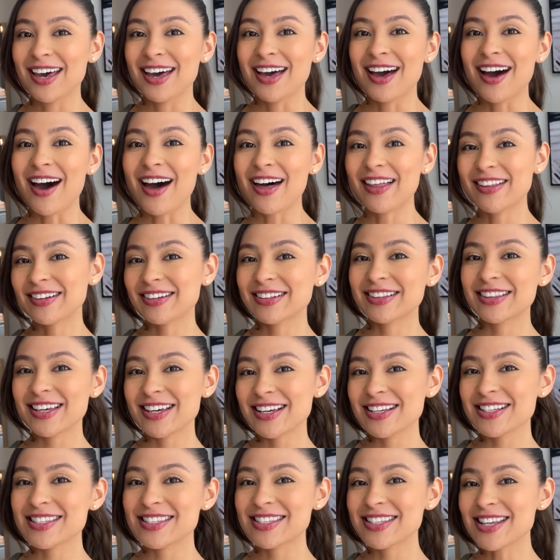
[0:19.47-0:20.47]
other
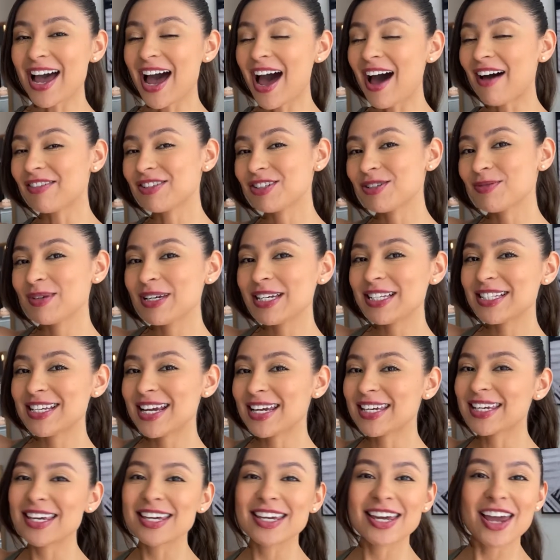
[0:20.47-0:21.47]
things have to be
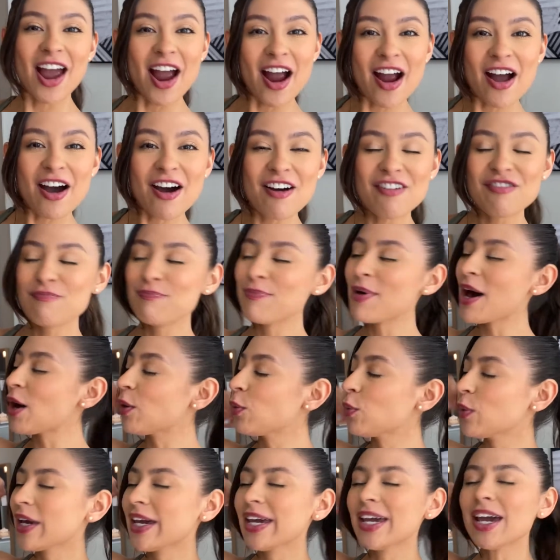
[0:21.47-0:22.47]
taken care of,
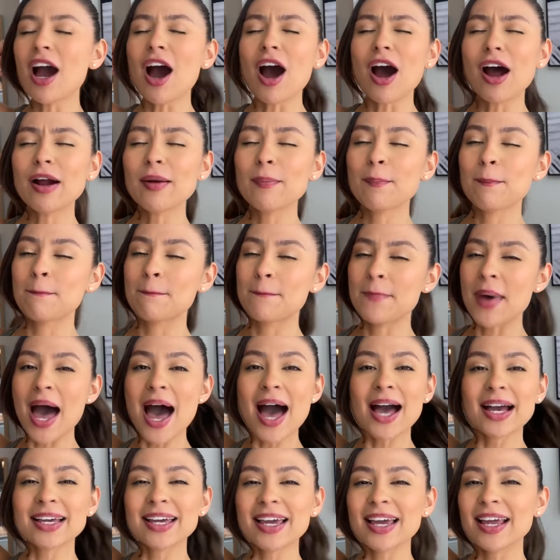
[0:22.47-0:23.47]
but we are
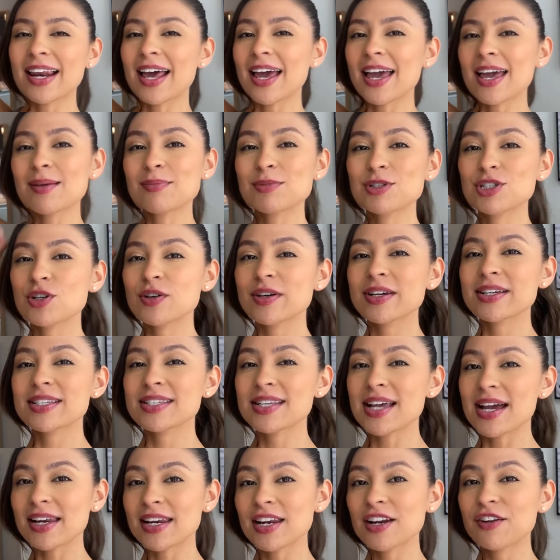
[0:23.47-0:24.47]
back and I am so
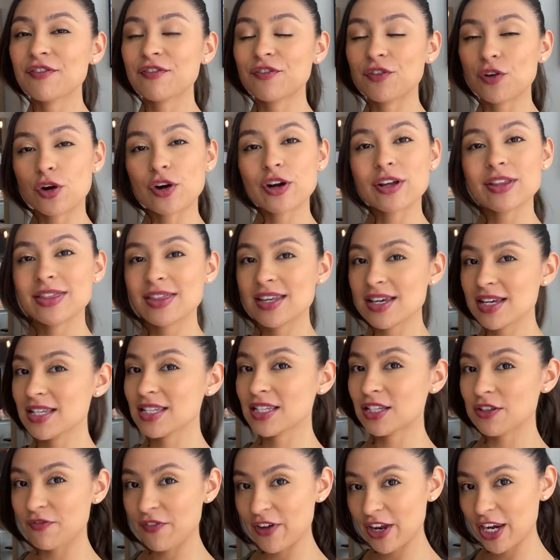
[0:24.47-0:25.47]
excited for
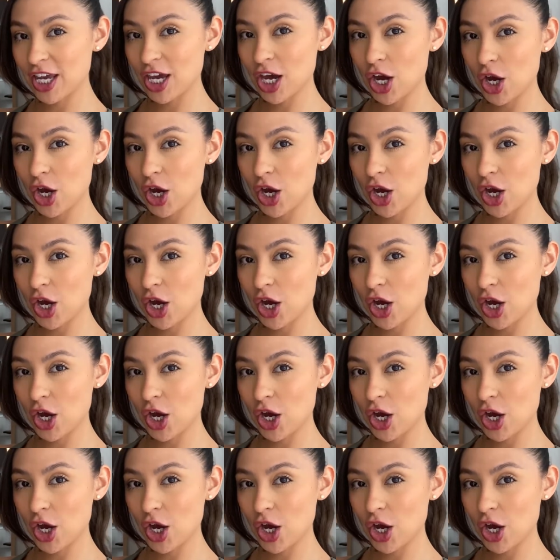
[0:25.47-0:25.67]
this video.